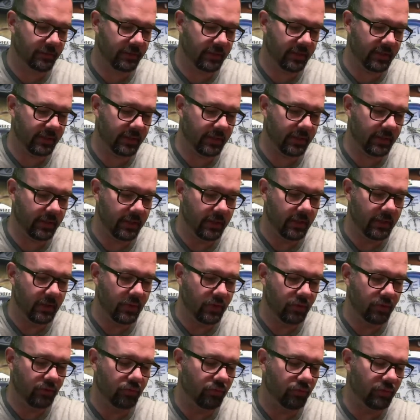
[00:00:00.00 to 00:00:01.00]
the
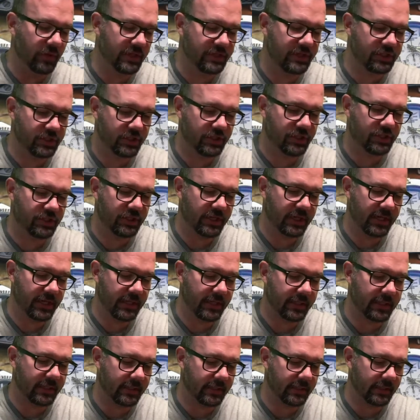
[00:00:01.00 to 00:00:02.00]
wrist
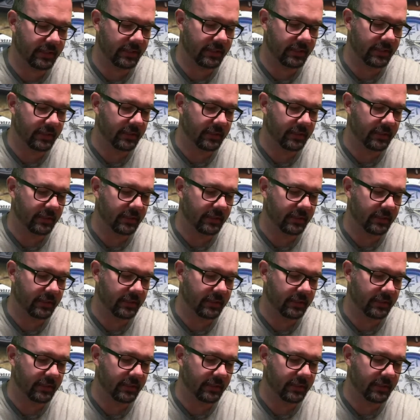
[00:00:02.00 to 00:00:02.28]
check